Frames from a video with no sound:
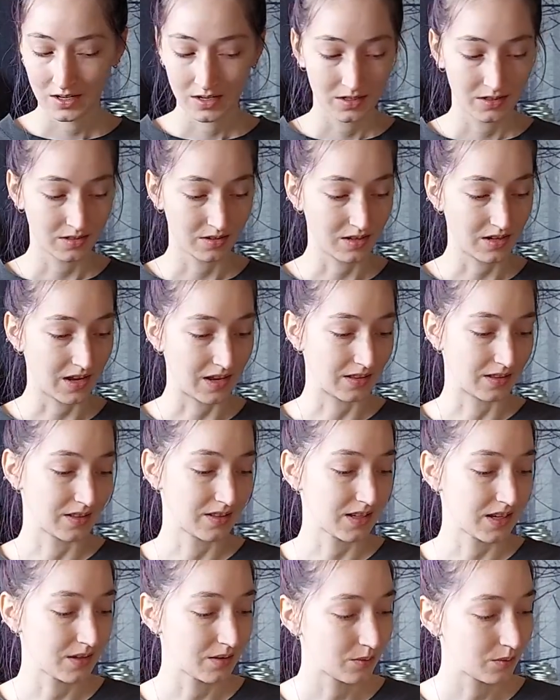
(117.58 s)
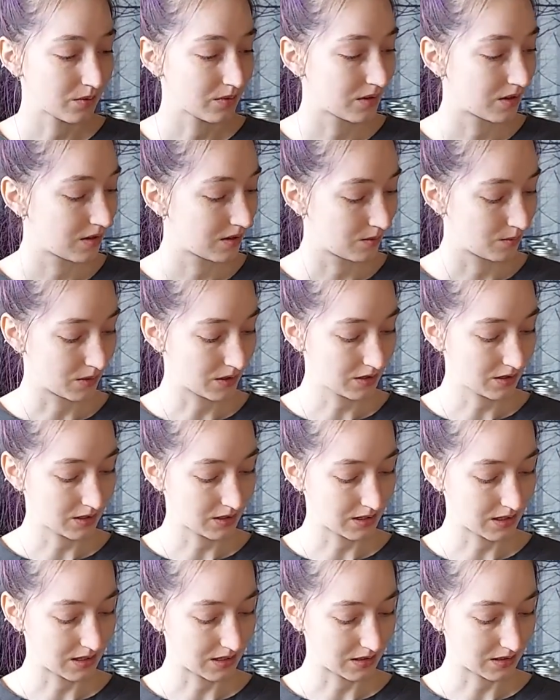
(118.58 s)
So yeah, let's get
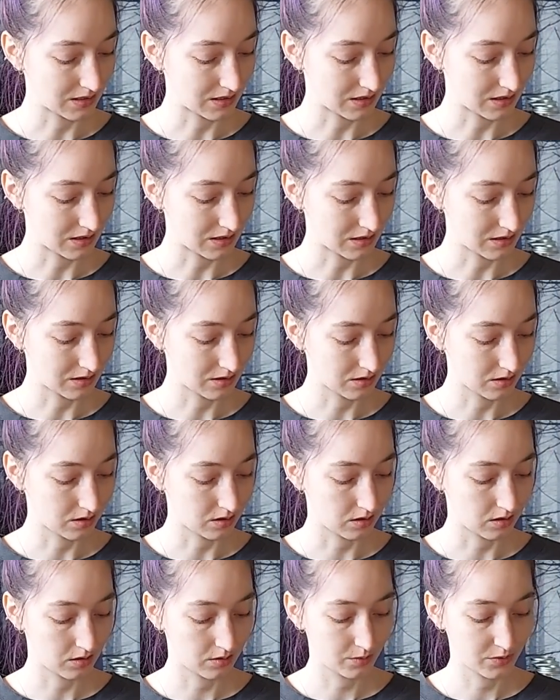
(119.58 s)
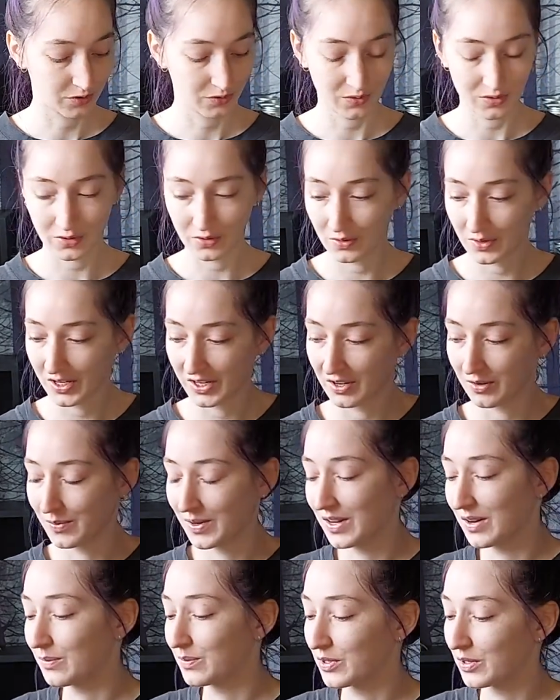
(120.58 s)
into these herbs real quick. Oh my
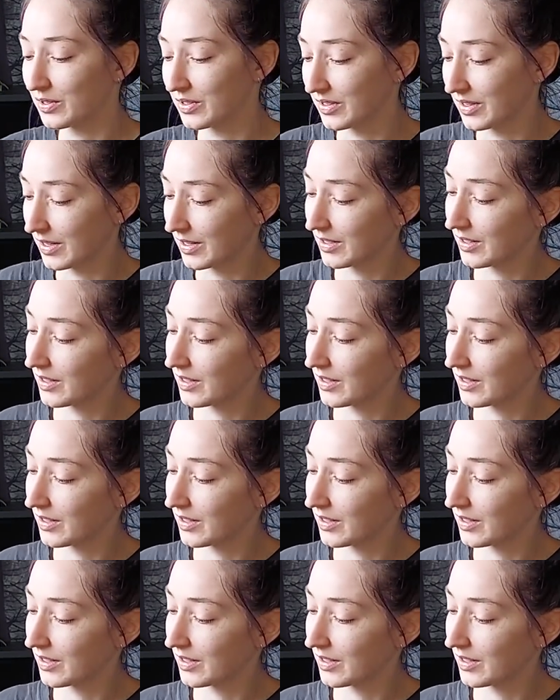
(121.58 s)
god, I'm so excited.